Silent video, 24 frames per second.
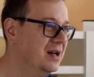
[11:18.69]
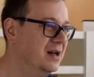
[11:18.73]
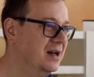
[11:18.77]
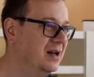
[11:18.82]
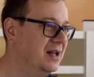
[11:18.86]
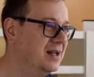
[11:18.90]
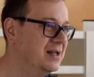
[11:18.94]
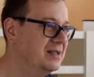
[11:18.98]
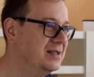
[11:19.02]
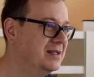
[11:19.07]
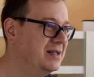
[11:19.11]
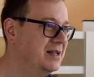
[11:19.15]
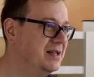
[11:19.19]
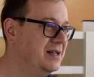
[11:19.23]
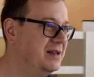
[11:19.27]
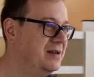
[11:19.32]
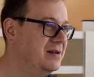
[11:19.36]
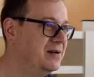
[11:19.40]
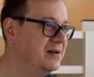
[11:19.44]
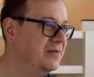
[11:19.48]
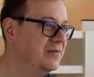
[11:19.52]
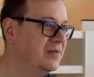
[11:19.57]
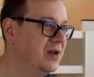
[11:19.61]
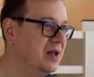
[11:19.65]
Let's see
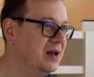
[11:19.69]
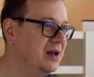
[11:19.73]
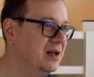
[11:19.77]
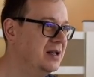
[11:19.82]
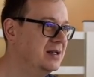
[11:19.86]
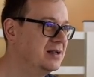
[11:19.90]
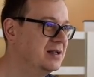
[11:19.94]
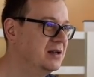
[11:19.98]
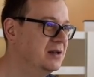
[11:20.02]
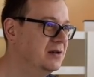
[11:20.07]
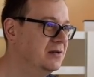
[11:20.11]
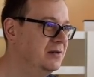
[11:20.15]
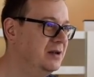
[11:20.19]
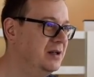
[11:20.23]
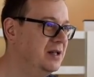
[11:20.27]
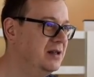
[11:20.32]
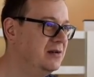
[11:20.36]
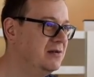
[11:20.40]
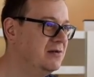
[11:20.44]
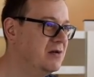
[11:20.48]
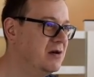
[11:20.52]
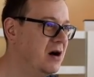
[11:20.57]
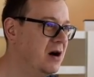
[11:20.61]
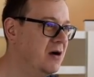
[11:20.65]
here. Let's go
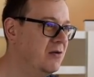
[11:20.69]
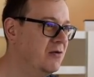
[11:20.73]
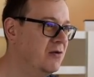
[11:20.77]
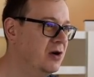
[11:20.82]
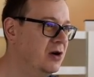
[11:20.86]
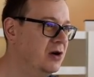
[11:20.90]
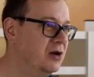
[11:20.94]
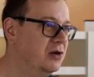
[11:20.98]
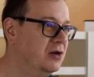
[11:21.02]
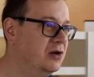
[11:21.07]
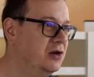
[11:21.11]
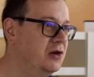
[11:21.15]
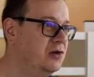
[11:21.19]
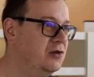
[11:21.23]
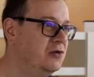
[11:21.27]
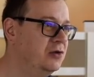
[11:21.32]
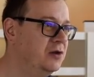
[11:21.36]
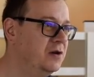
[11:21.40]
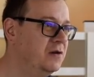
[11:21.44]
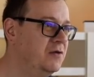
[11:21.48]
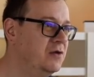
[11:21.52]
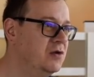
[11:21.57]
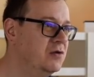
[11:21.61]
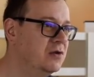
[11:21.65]
into our
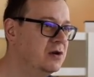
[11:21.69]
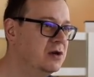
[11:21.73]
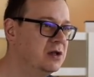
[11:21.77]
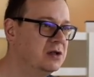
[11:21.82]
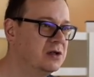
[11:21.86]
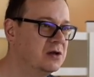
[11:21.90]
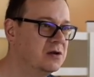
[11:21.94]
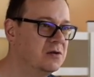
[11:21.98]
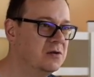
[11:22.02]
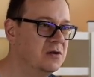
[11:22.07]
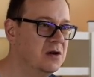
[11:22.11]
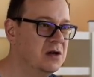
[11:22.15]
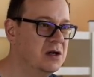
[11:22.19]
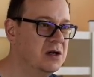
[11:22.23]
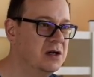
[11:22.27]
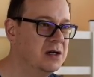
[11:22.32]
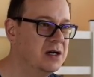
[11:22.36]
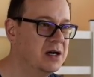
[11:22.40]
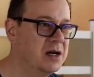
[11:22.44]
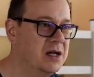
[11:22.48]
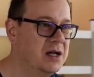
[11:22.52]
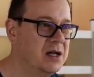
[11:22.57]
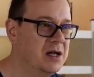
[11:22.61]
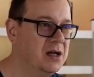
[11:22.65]
root view
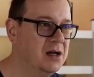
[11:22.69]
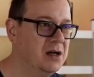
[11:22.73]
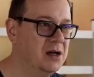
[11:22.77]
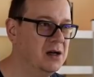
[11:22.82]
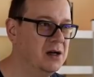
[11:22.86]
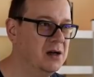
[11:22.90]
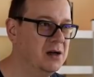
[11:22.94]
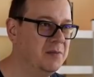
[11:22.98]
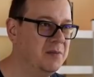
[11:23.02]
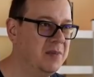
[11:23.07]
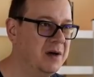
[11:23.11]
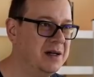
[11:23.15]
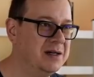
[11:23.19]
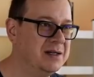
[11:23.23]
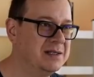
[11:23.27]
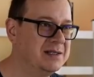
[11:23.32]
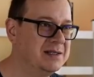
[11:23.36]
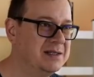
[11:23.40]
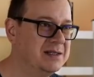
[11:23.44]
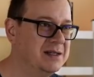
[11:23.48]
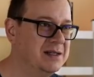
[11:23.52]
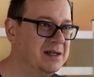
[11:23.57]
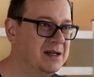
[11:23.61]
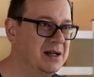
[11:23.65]
controller uh,
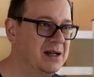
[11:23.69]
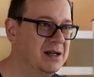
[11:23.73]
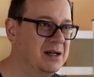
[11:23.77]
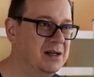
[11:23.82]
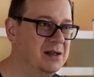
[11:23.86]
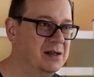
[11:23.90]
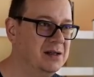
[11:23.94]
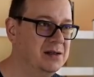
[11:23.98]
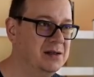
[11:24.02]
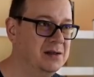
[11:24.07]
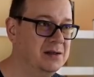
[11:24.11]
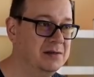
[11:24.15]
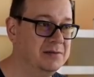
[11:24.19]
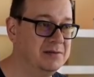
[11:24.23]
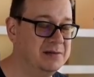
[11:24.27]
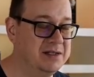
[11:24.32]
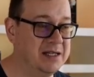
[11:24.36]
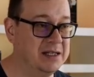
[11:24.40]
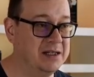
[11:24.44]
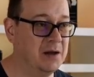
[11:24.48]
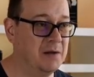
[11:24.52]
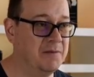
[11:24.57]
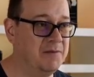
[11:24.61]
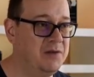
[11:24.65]
plus uh,
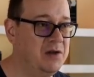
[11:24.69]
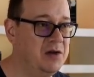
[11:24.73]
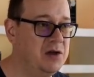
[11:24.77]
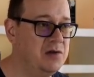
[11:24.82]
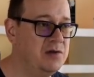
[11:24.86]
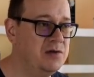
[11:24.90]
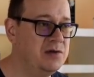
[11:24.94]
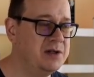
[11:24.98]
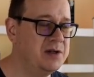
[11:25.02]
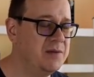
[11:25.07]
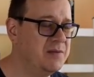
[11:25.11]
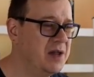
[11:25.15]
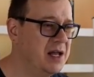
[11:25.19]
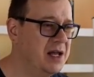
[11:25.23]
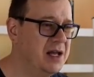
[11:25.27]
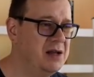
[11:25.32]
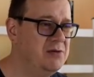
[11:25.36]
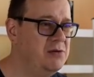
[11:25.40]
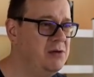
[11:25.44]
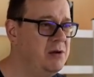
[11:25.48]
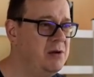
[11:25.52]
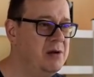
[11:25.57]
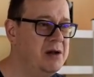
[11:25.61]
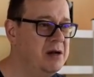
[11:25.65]
setup views
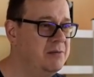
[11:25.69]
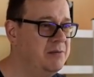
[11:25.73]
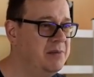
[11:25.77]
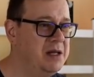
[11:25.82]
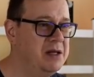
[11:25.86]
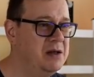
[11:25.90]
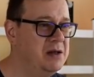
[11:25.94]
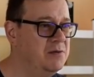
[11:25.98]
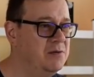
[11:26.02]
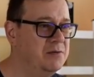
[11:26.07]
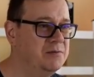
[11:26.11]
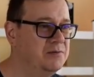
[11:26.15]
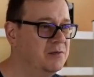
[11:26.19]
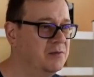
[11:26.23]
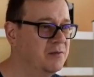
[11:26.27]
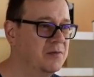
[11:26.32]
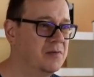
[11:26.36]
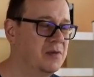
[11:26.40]
and we will be